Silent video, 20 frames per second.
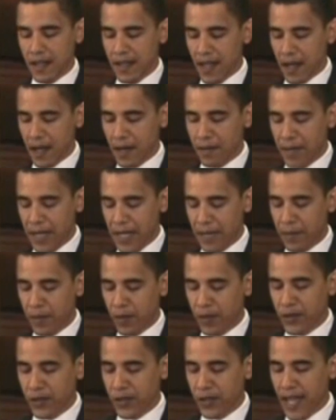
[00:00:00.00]
young
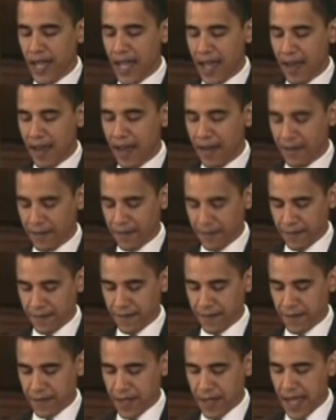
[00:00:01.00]
people should have
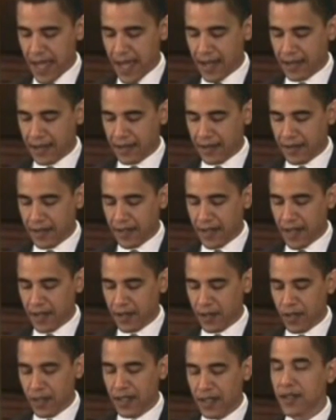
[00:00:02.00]
for the act of
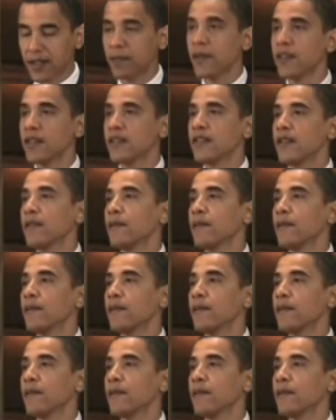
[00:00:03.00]
sexual intimacy.